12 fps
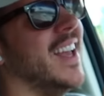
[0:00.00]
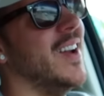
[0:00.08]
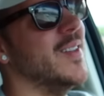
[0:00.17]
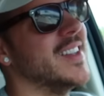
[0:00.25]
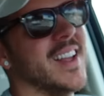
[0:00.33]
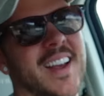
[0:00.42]
Yeah.
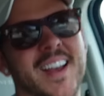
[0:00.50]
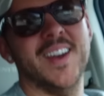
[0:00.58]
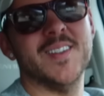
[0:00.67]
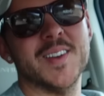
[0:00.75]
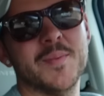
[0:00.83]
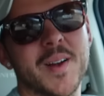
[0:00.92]
It was, a, it
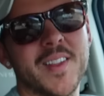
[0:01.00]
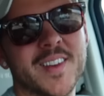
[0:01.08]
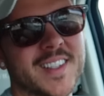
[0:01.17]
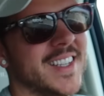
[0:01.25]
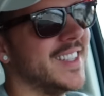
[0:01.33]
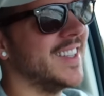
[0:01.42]
was, her brother
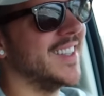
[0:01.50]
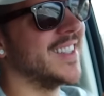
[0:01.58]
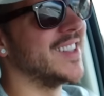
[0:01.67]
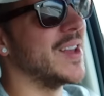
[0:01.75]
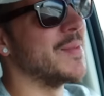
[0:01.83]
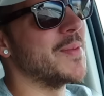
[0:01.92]
sister
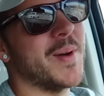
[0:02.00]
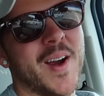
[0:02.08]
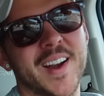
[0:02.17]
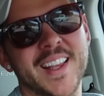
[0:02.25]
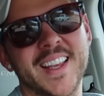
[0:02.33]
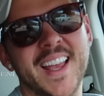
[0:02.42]
slumber
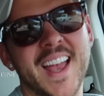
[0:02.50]
party,